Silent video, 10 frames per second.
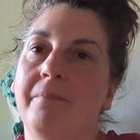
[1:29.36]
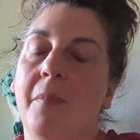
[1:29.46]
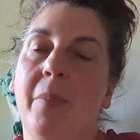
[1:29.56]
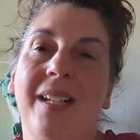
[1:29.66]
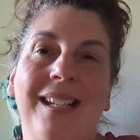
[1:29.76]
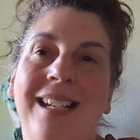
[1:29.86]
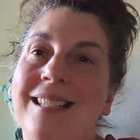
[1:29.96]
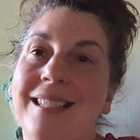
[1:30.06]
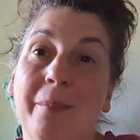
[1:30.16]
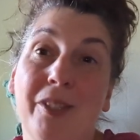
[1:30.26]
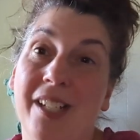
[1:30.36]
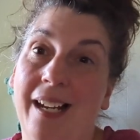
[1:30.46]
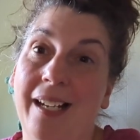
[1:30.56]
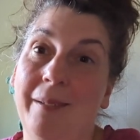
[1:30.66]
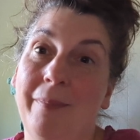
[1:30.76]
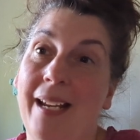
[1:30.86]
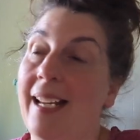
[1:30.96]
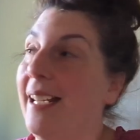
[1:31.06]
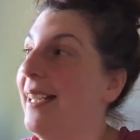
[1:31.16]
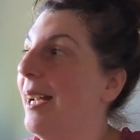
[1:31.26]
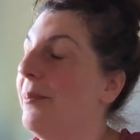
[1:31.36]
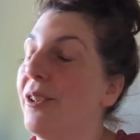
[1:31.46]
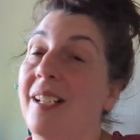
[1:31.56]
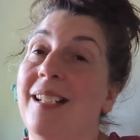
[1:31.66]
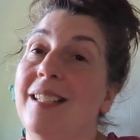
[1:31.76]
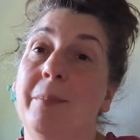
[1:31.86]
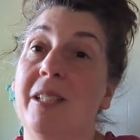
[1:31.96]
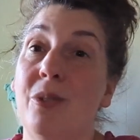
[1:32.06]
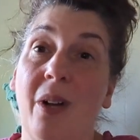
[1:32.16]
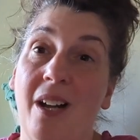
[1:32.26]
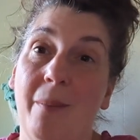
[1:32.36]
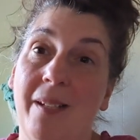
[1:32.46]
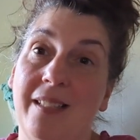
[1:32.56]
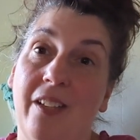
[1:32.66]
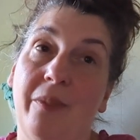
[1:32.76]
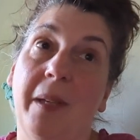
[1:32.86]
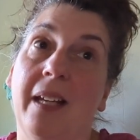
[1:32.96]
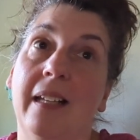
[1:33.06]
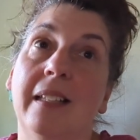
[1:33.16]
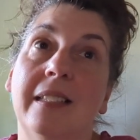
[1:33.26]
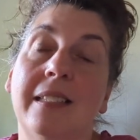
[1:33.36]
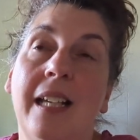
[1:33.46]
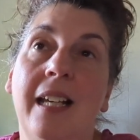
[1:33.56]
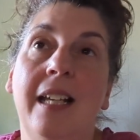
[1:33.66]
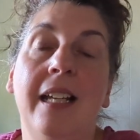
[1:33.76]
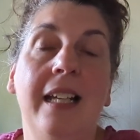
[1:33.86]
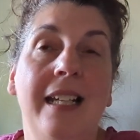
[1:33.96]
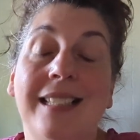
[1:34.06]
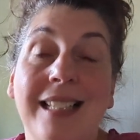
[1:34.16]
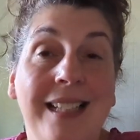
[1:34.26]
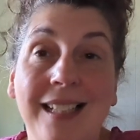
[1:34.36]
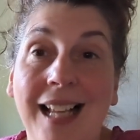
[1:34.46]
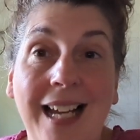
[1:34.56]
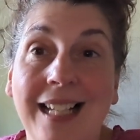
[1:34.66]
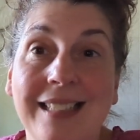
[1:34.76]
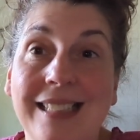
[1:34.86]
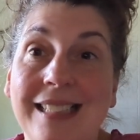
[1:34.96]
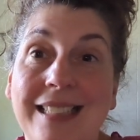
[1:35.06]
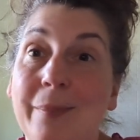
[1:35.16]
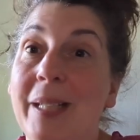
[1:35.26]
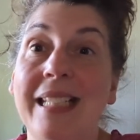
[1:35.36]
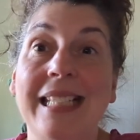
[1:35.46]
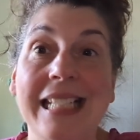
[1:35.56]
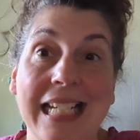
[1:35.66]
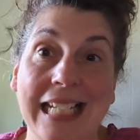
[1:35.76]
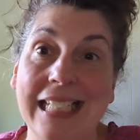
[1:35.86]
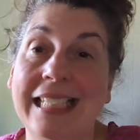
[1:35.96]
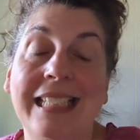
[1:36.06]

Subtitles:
But it is summertime, and I'm trying not to be too hard on myself because it's a little hot to be knitting.